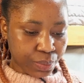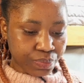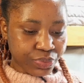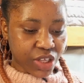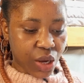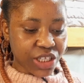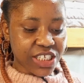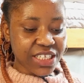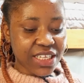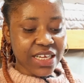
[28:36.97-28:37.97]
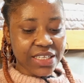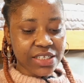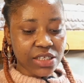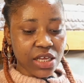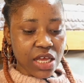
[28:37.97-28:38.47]
Now, it is stated that
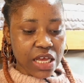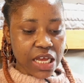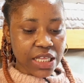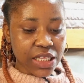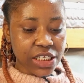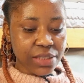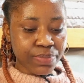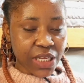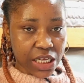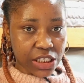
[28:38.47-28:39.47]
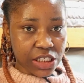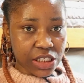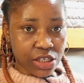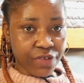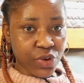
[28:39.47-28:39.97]
in this place,
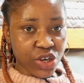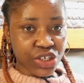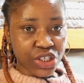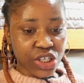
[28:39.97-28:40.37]
of course,